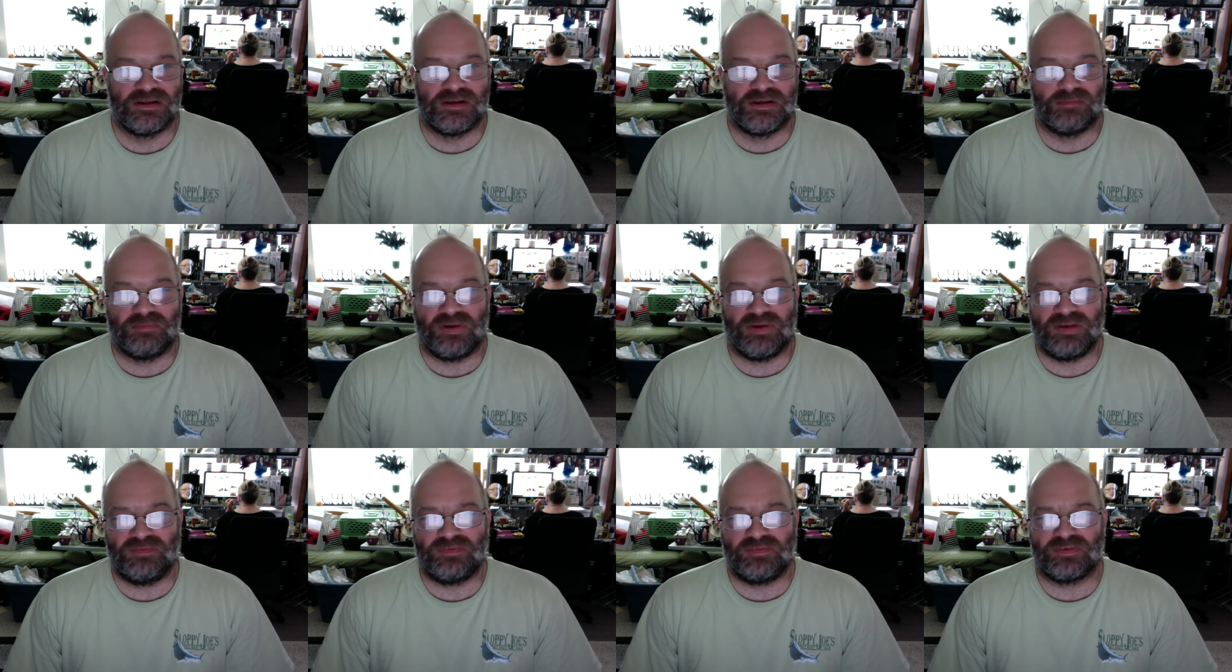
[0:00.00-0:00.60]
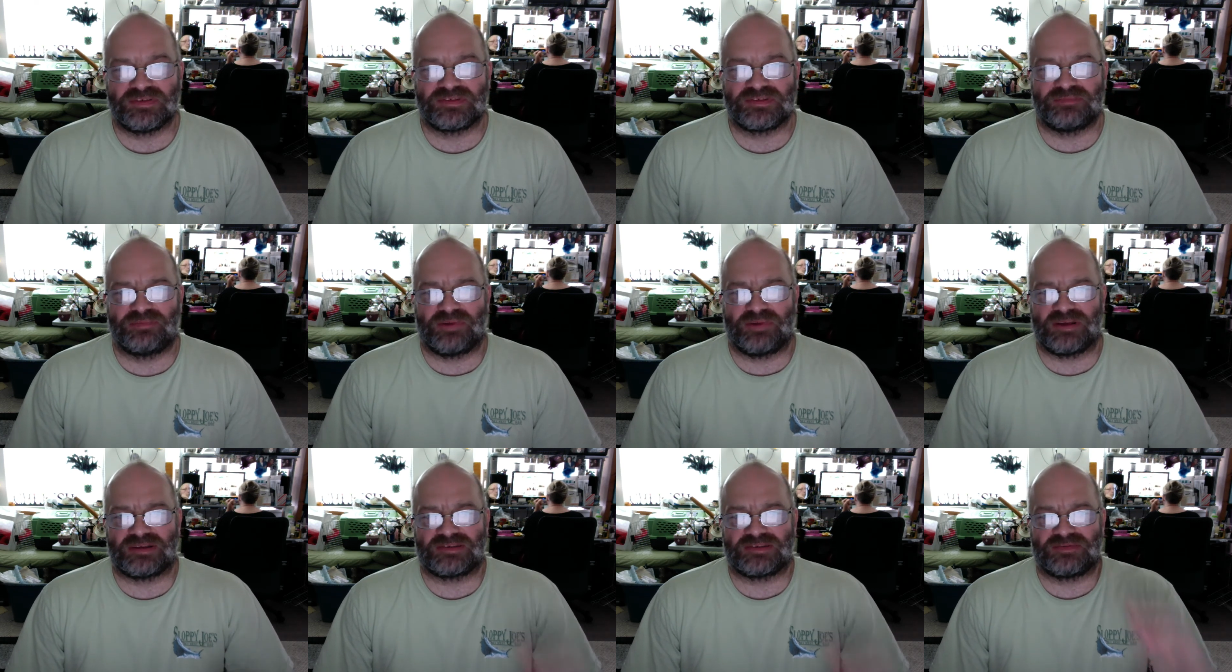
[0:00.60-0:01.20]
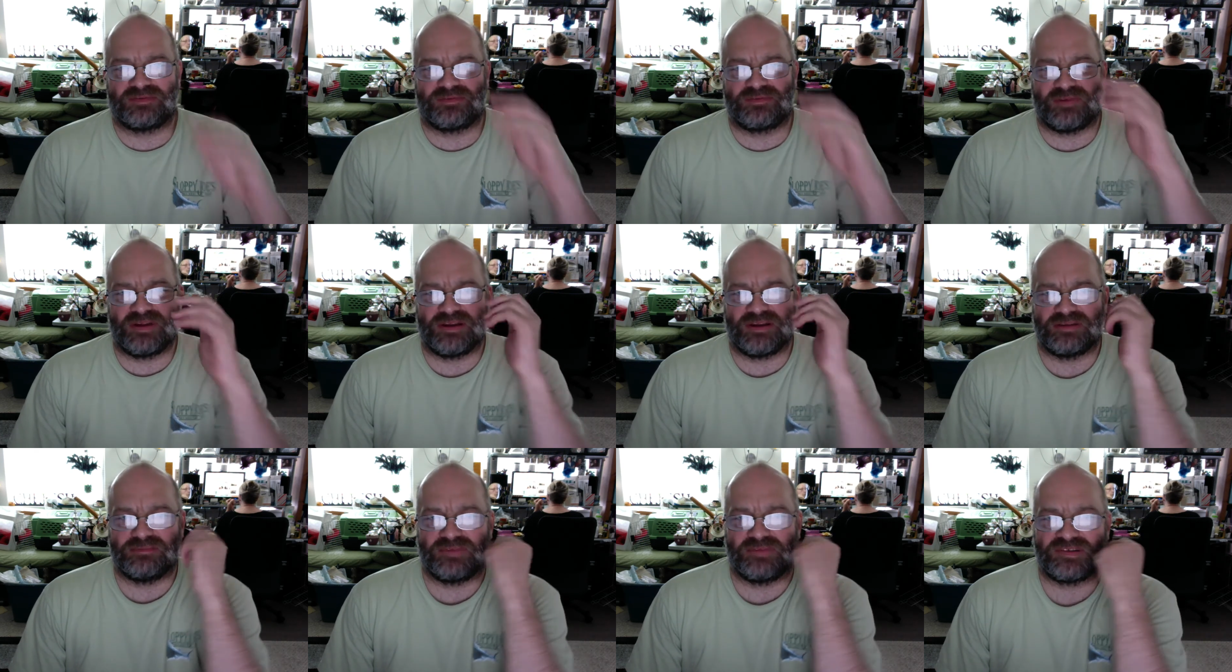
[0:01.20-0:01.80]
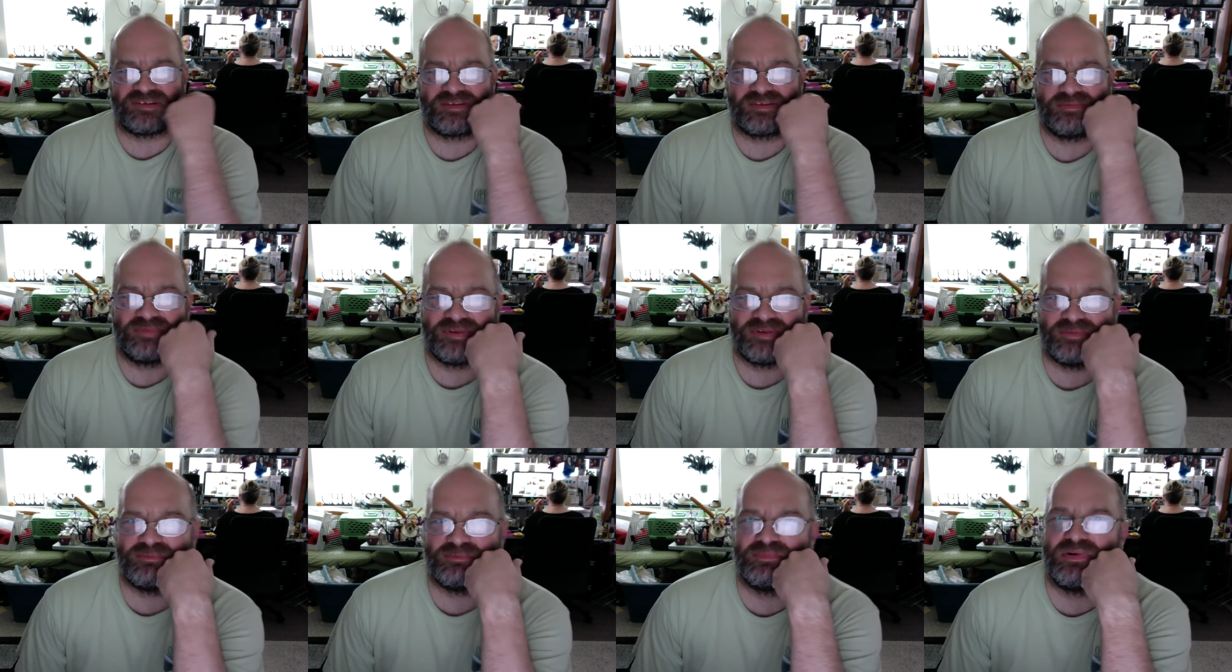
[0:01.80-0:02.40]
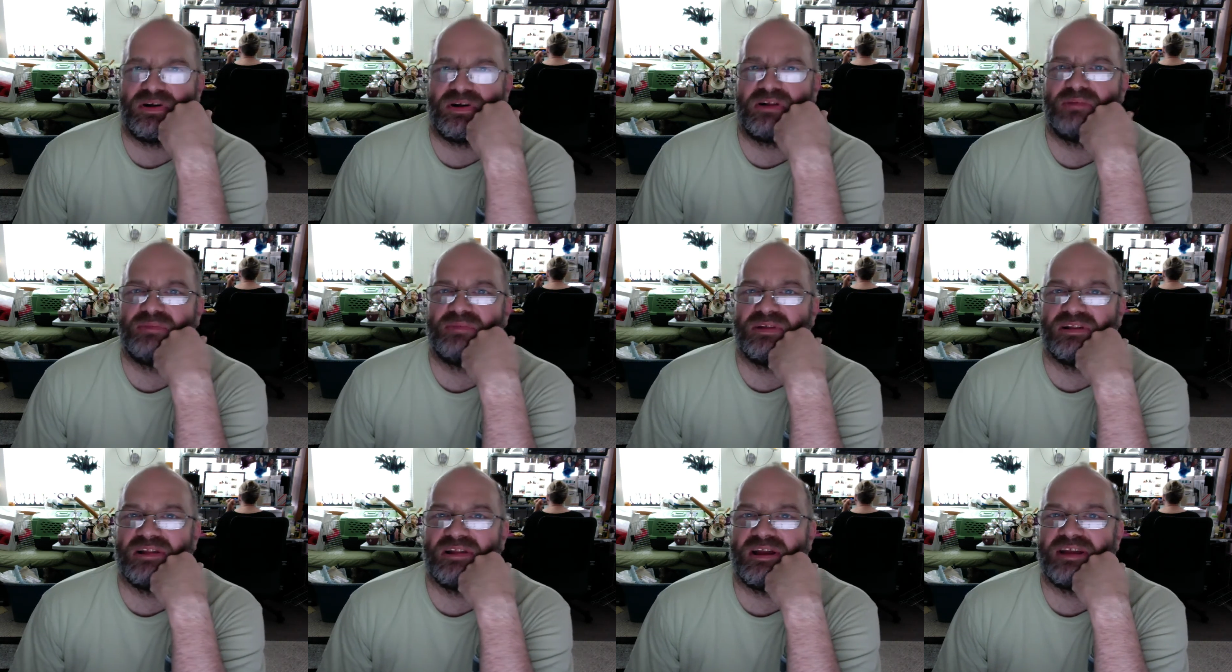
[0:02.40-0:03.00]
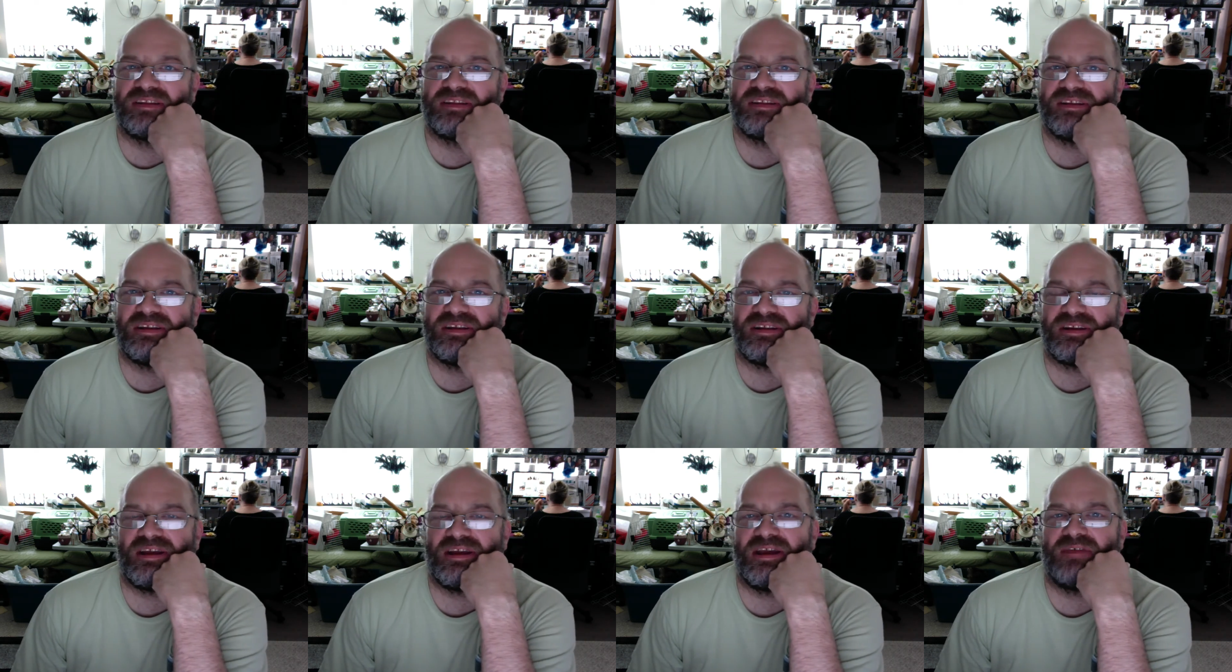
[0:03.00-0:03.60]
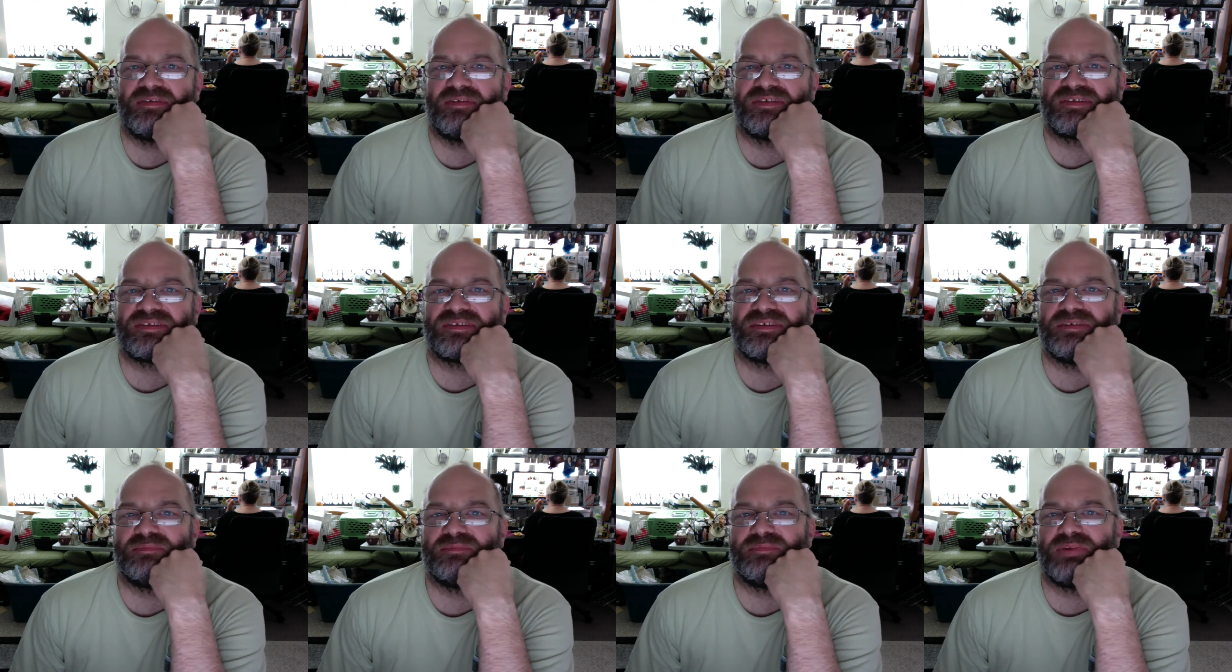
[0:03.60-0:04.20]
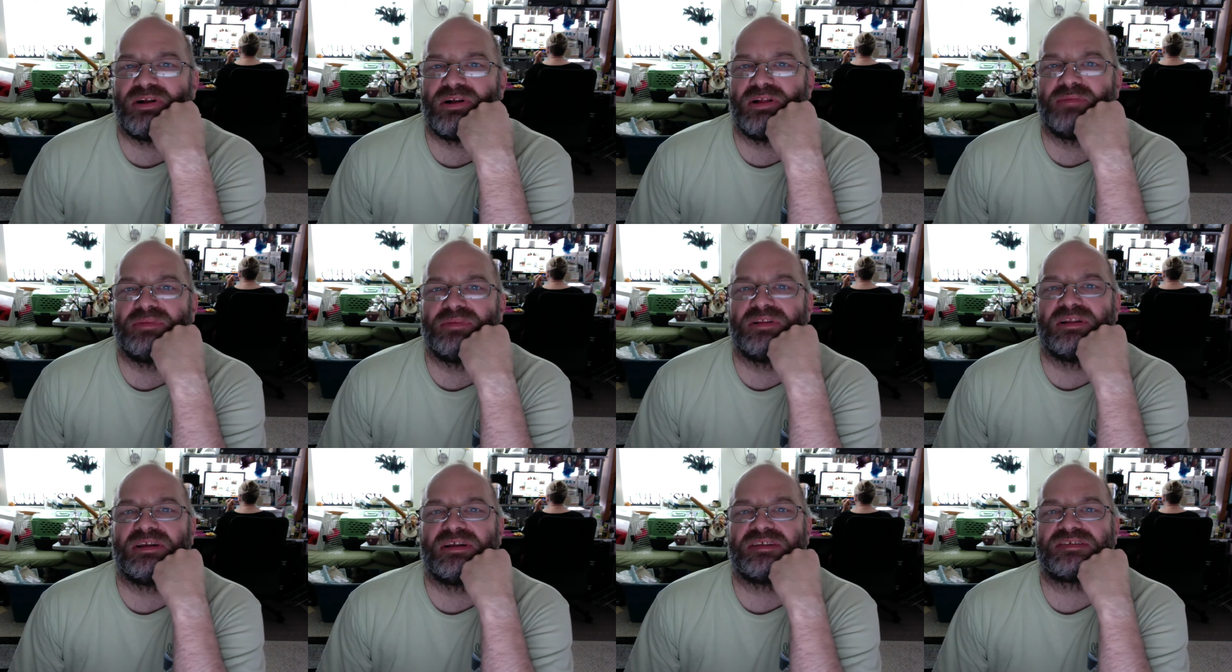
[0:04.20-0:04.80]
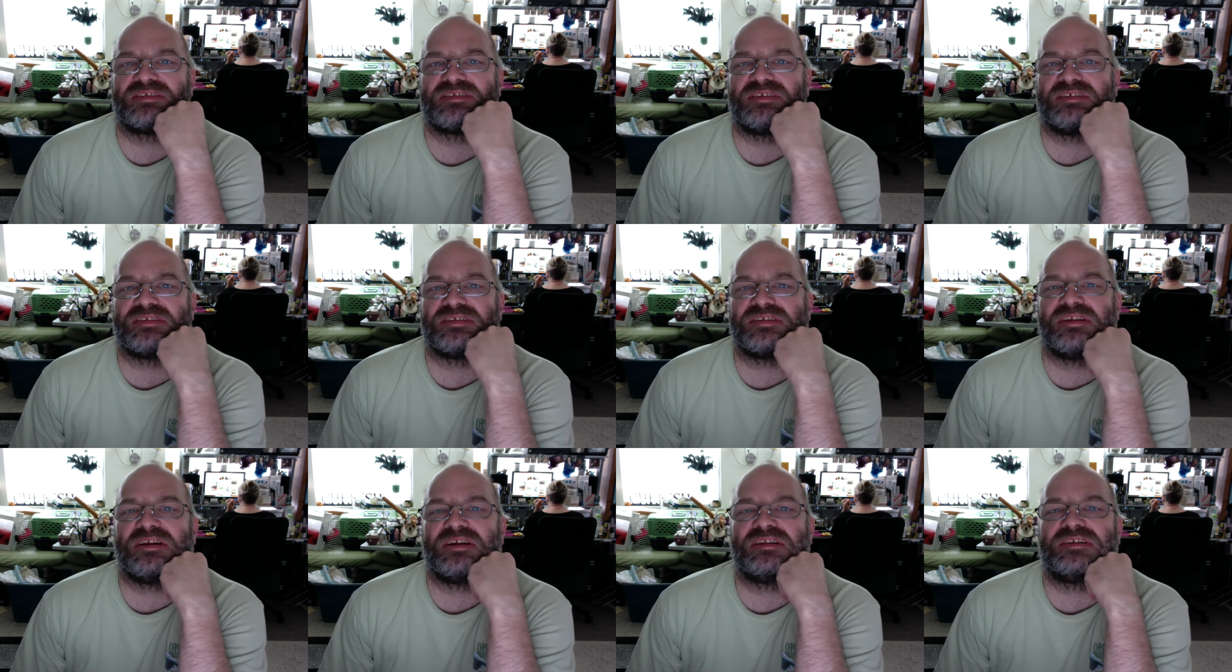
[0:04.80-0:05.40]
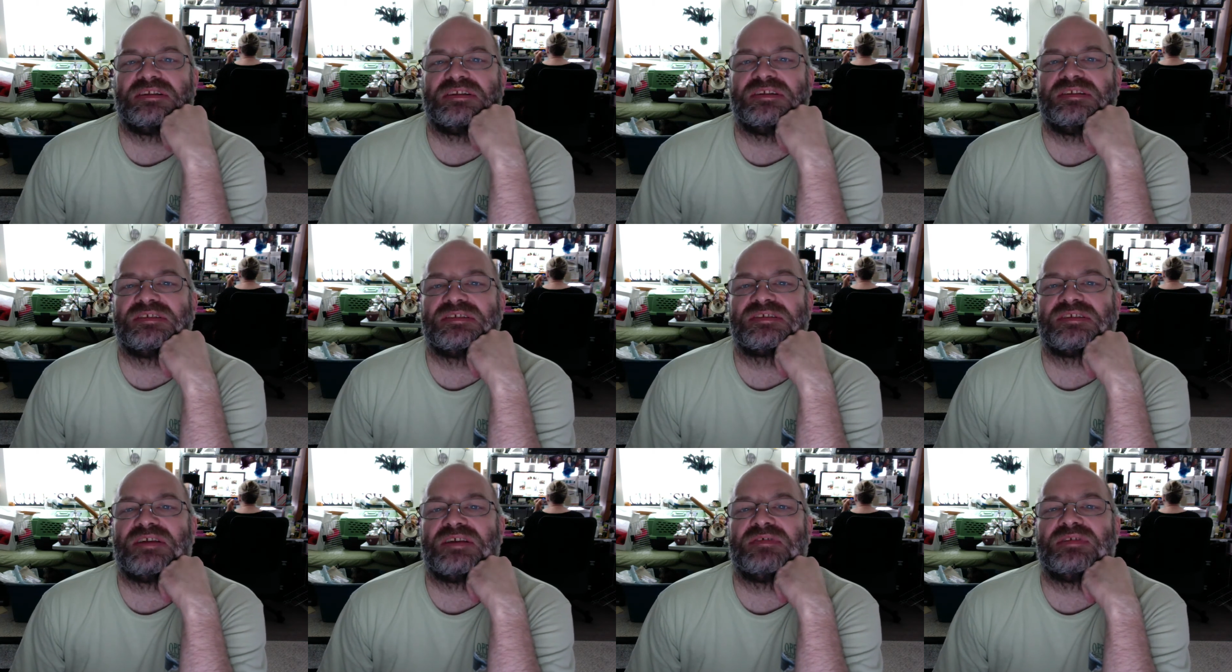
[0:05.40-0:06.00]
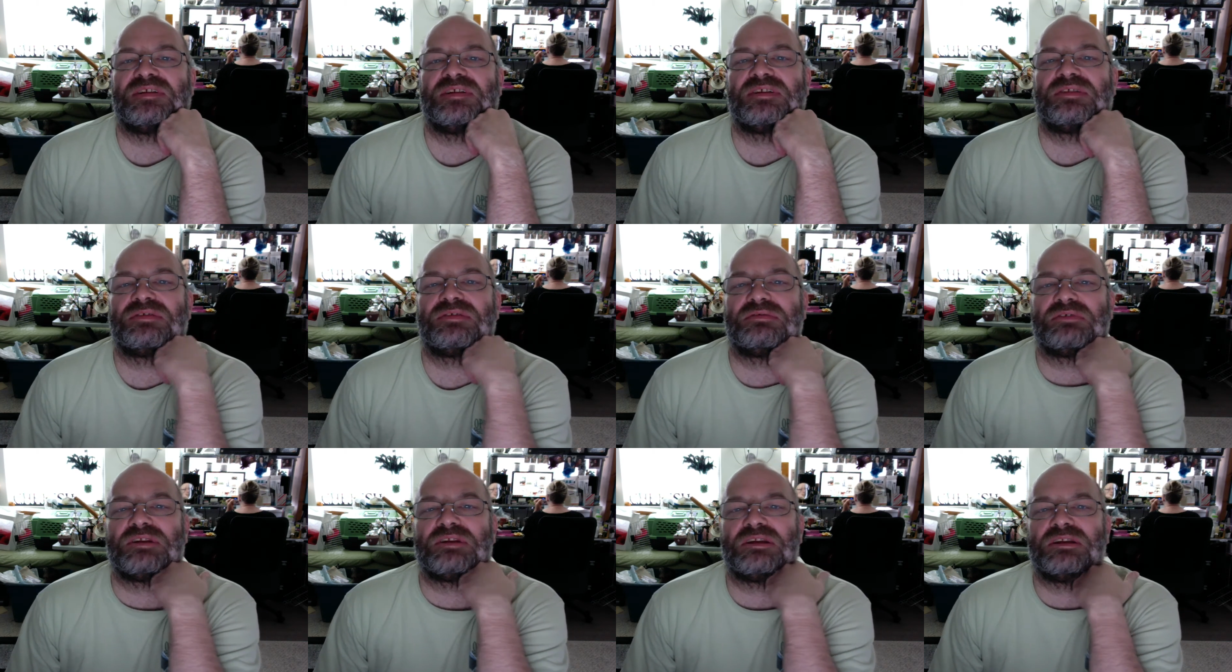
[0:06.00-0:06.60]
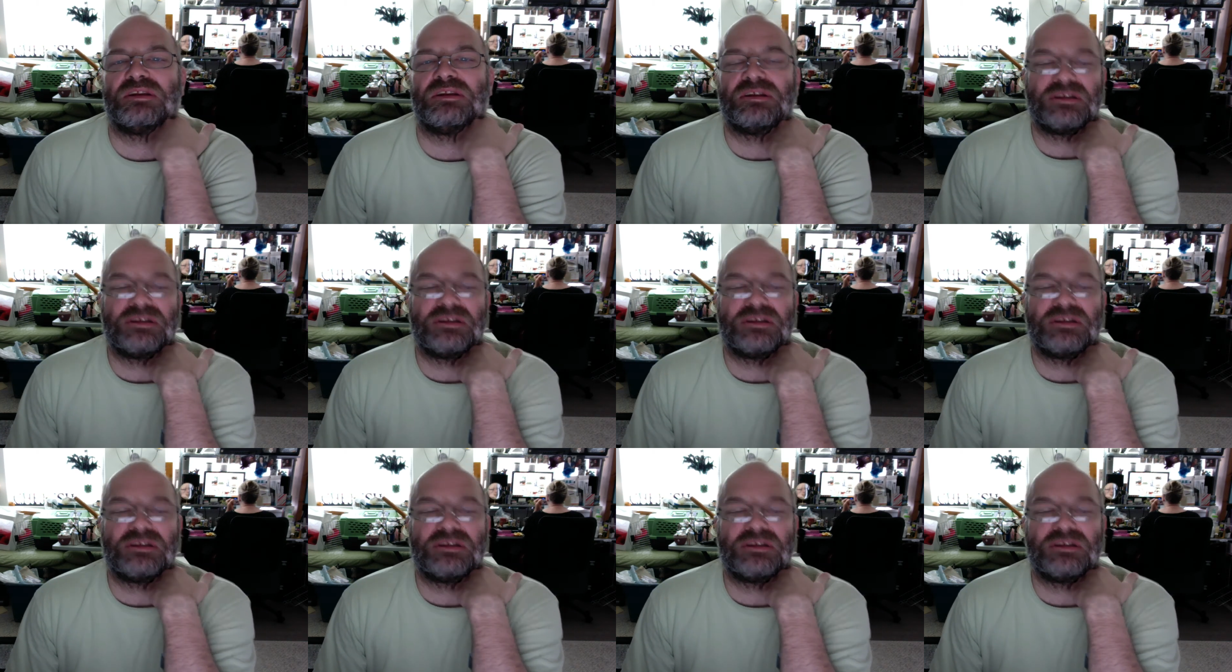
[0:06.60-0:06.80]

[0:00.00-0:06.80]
My first best friend must have been Paul Millette, and I haven't seen Paul Millette since nineteen seventy-three.